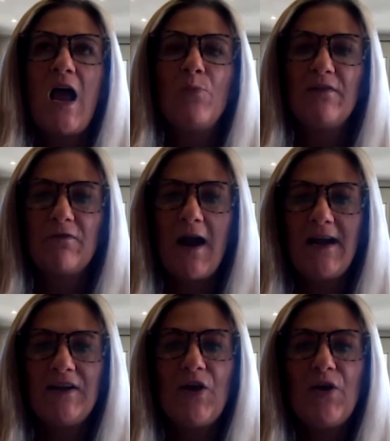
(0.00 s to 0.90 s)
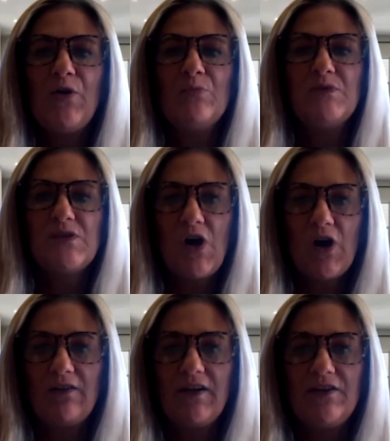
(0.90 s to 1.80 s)
We have Ryan Homes,
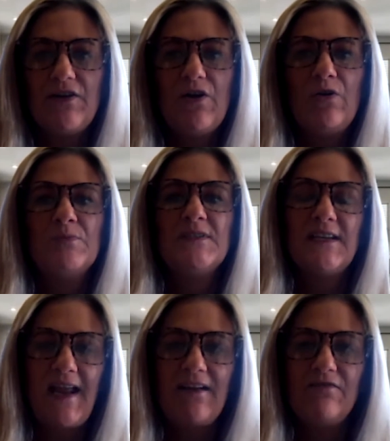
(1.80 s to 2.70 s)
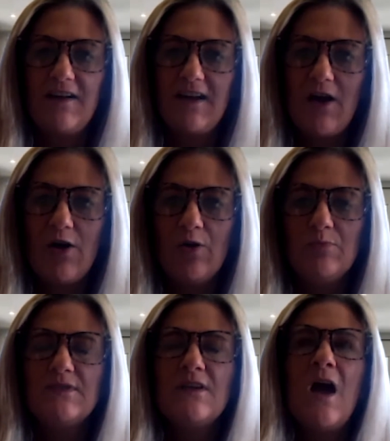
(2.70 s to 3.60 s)
Heartland Homes, and
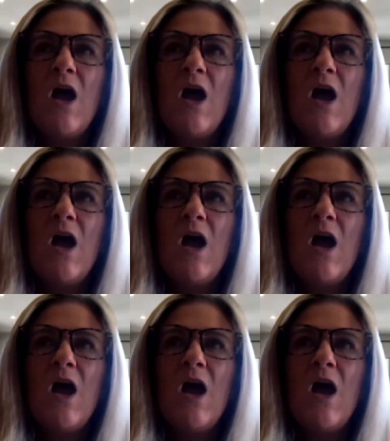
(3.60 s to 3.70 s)
NVHomes.